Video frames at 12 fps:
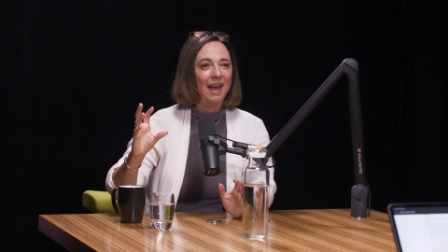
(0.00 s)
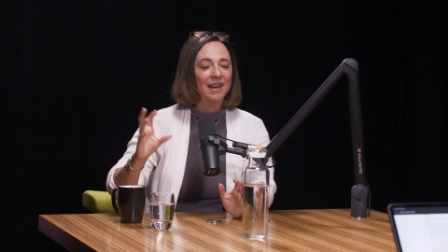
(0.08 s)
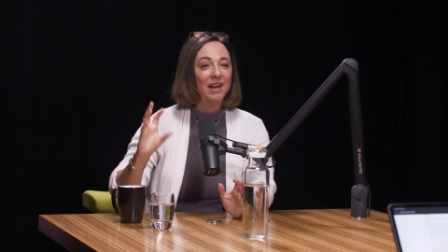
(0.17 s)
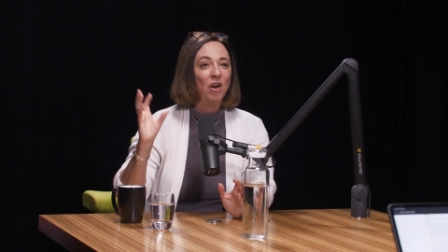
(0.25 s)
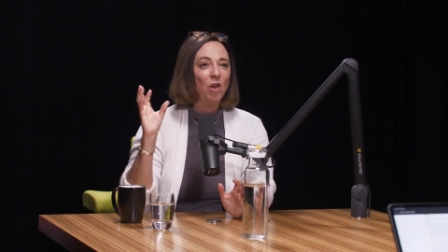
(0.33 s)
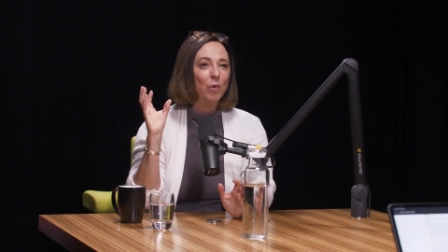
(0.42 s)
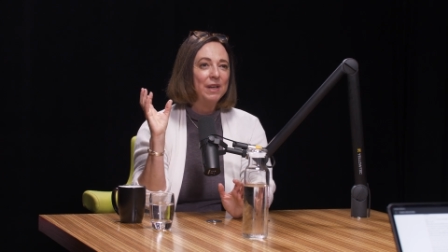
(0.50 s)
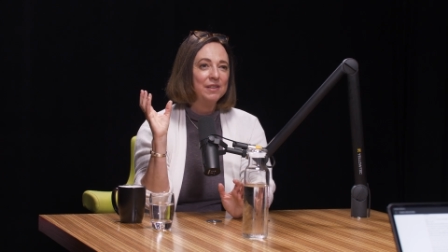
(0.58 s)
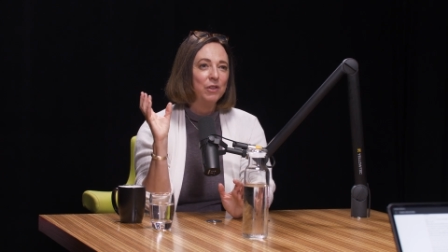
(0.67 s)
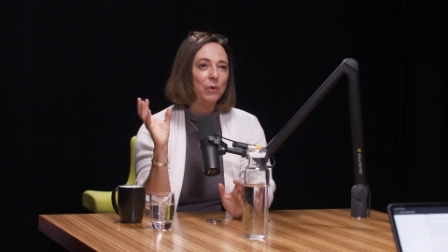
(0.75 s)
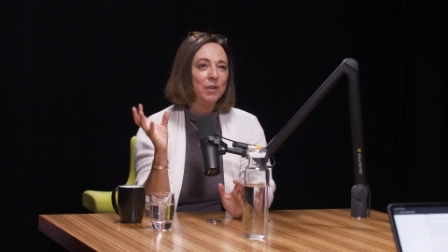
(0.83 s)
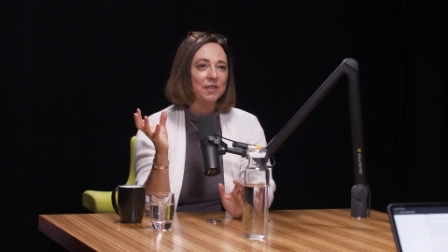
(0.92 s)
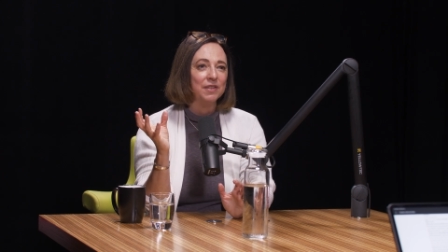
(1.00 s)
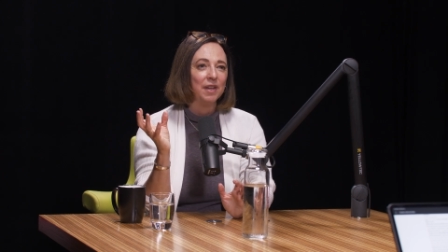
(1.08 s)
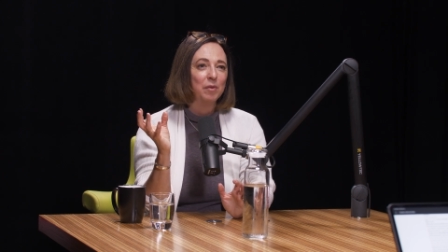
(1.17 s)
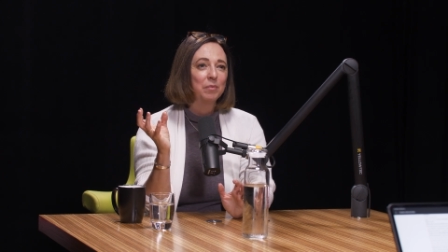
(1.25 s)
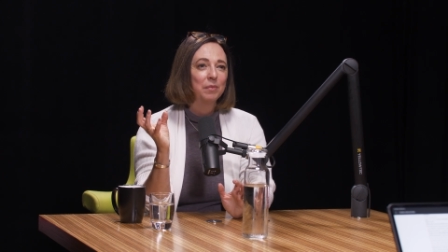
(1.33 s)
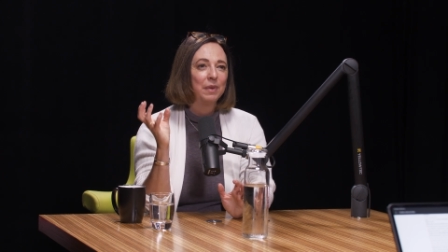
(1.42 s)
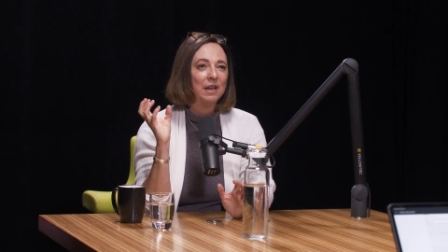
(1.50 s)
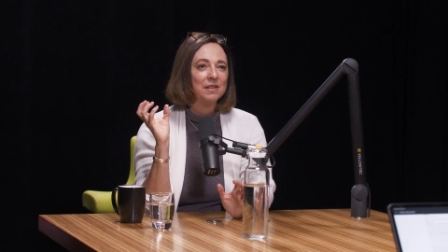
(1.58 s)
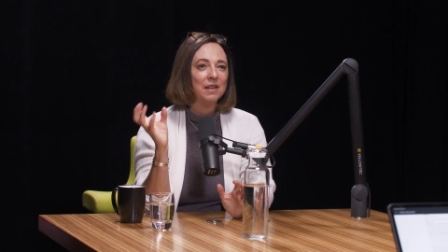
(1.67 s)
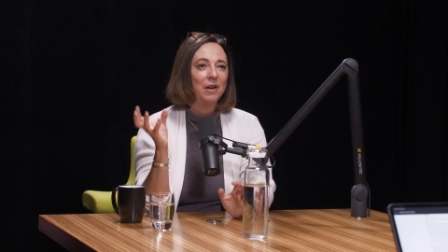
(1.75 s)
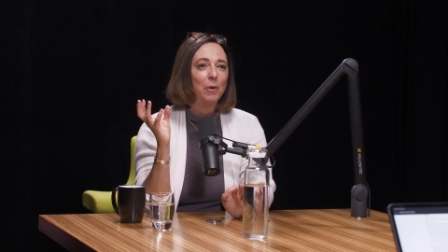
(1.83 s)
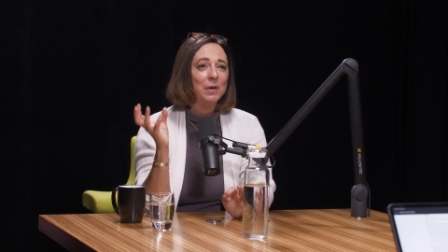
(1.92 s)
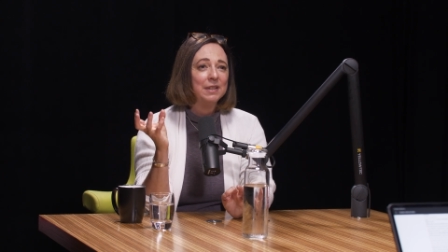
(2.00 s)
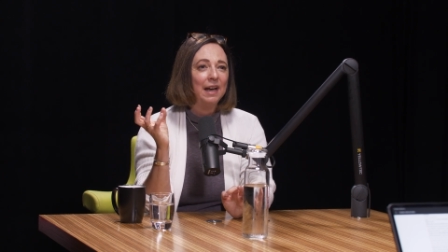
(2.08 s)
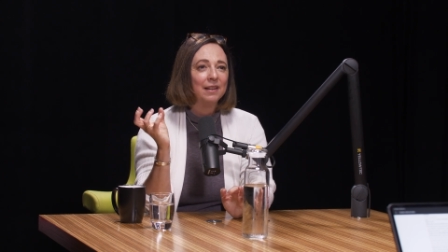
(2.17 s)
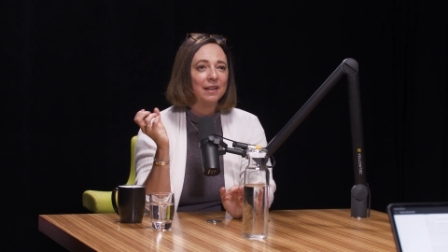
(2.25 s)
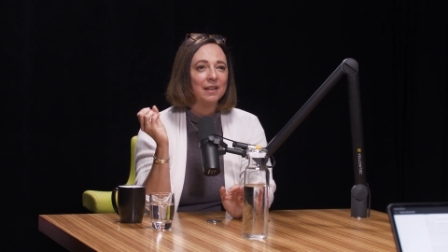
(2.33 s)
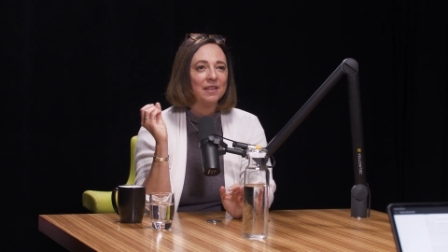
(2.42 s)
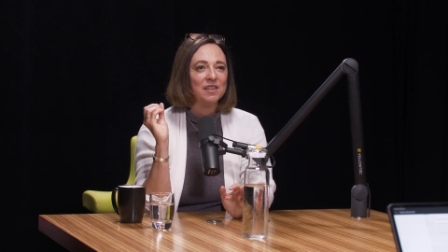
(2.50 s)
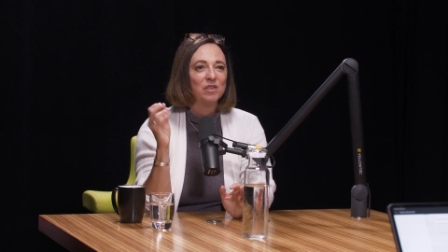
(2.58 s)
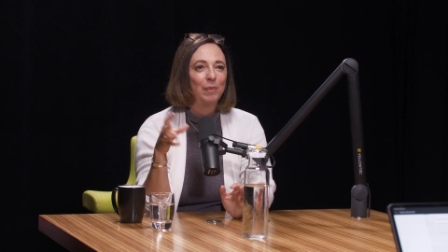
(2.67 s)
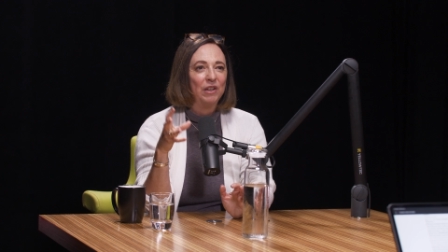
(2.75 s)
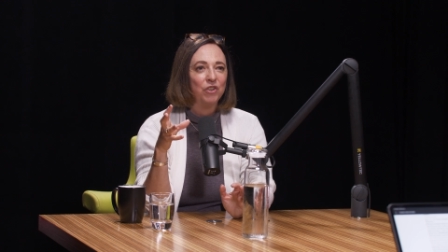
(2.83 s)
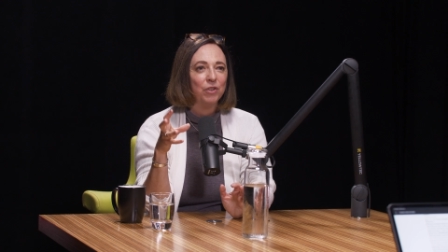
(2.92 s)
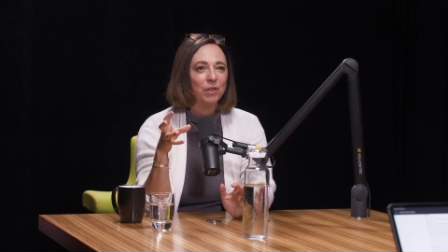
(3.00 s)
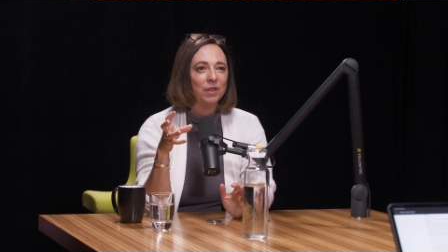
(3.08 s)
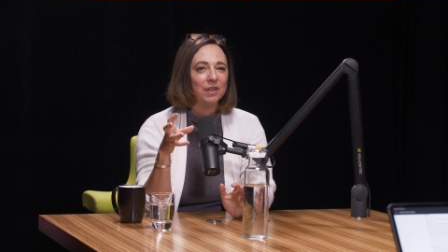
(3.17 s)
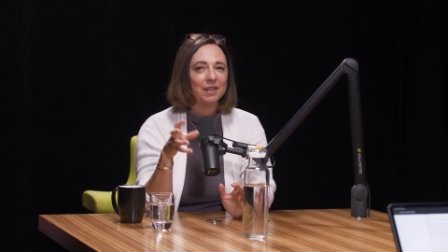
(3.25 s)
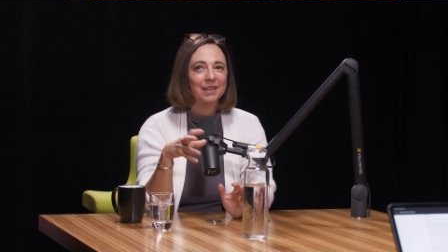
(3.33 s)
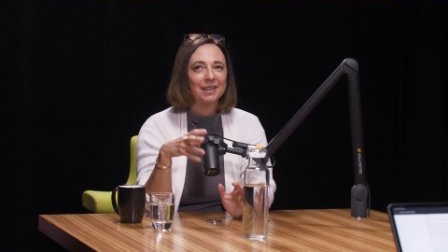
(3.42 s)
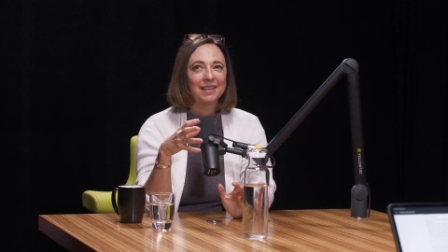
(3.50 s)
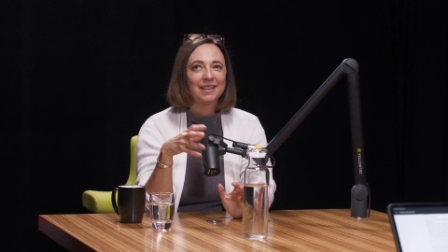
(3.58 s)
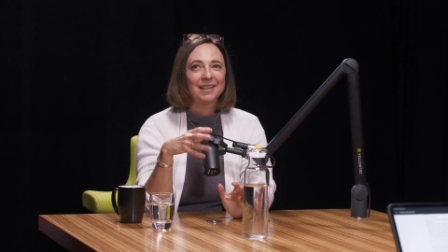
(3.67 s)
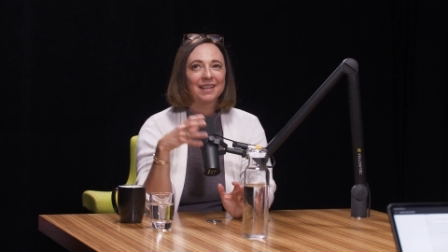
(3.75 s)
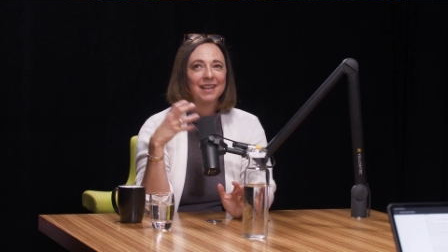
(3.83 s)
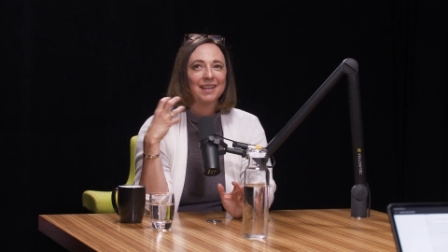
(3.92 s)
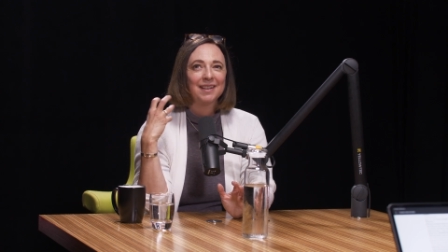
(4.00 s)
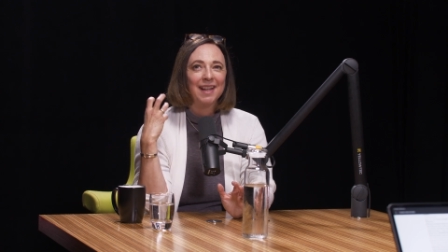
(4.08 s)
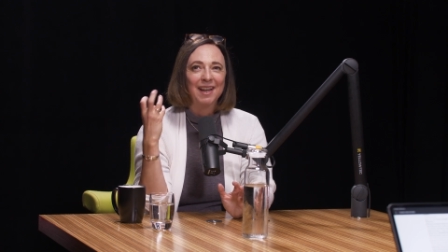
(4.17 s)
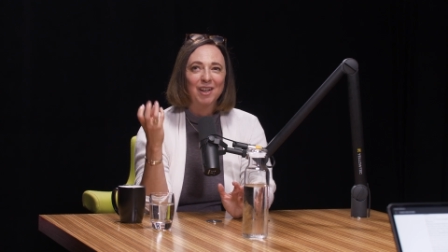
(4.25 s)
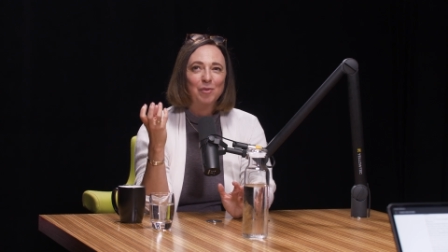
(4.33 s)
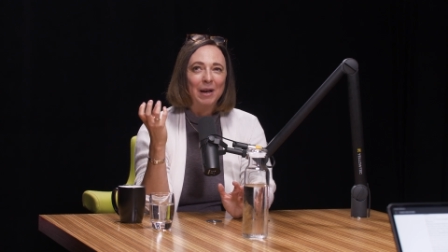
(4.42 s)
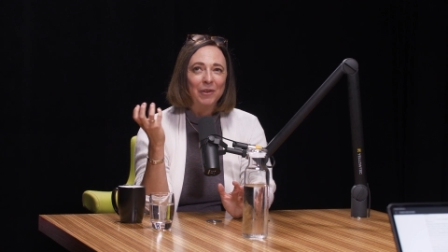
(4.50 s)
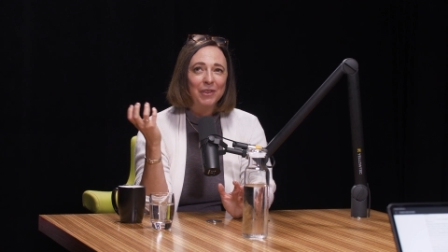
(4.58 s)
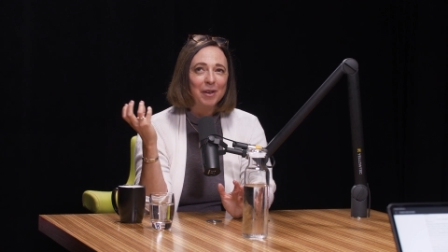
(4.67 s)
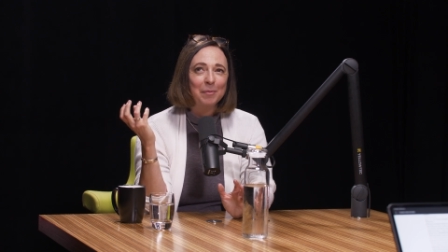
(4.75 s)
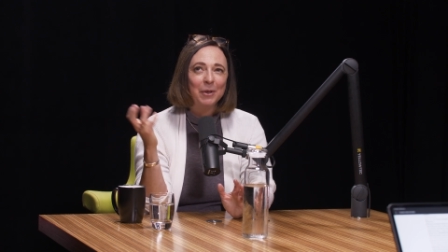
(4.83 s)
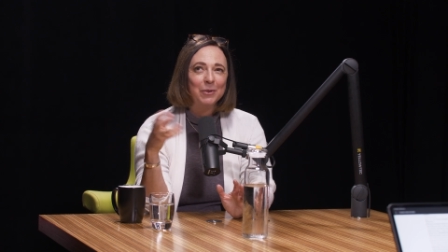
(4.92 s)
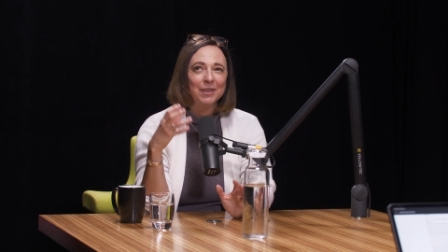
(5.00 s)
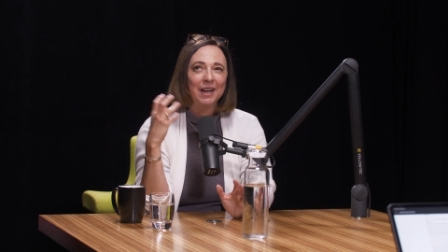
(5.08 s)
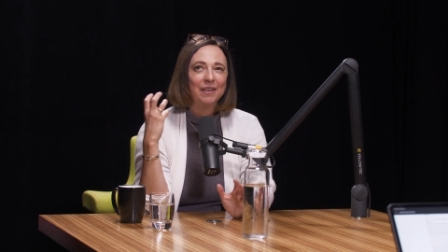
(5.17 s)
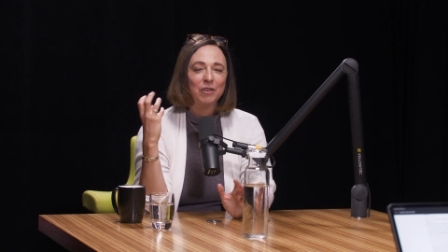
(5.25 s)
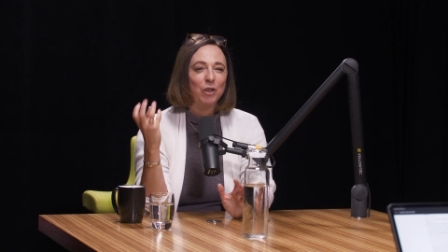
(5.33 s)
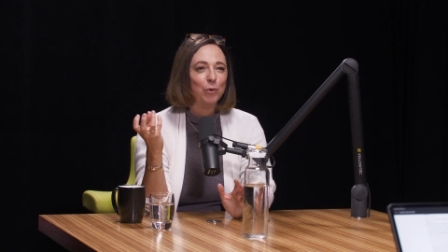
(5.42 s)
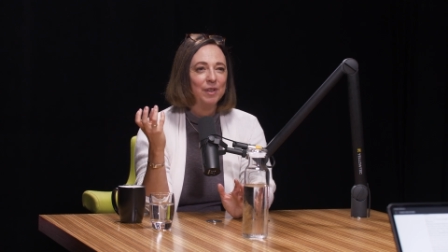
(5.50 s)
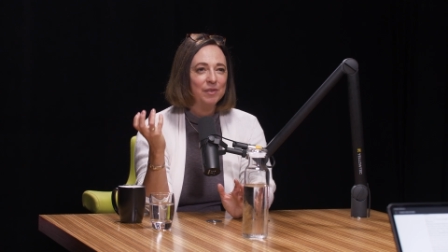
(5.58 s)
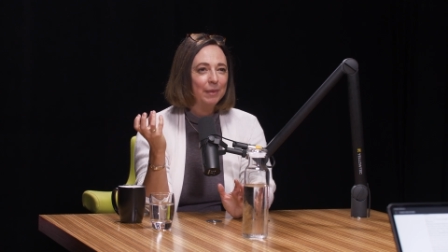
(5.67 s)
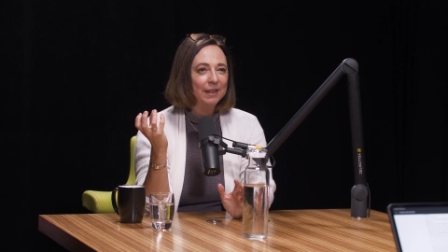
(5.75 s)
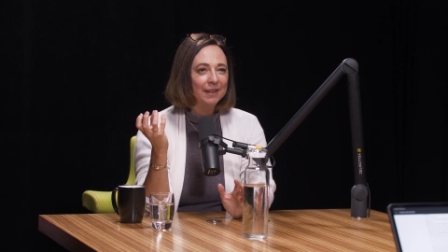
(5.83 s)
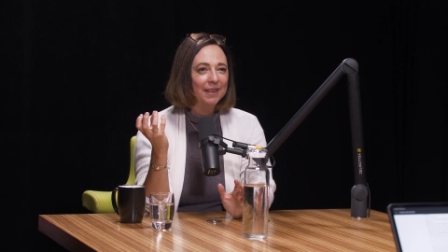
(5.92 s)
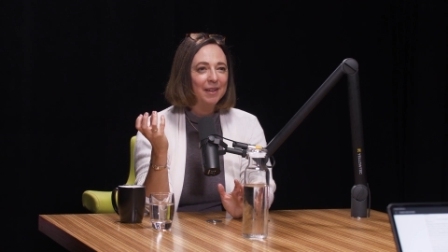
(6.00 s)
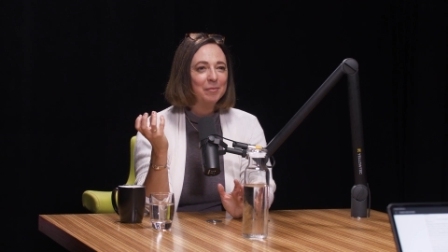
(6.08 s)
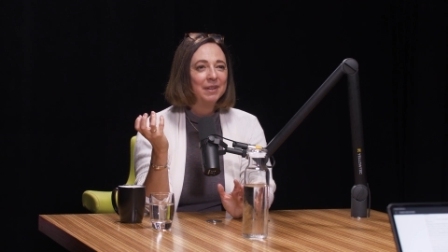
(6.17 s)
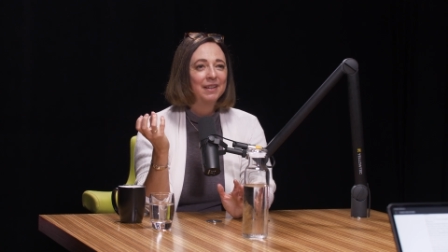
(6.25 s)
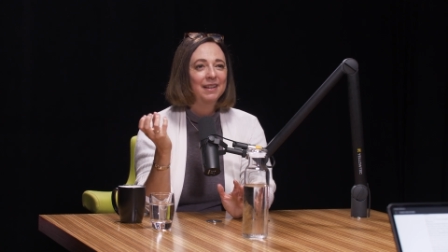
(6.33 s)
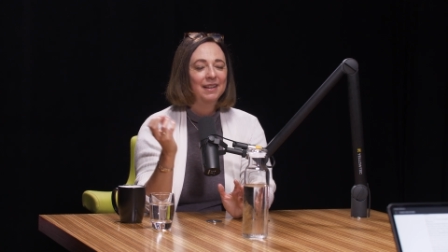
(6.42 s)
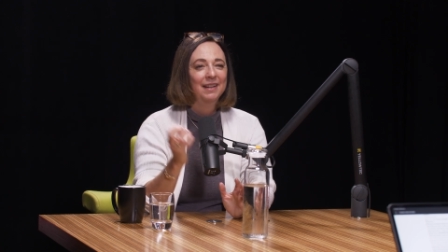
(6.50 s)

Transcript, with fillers: and I always noticed them because they always had like this special light about them. There was a kind of charisma in them.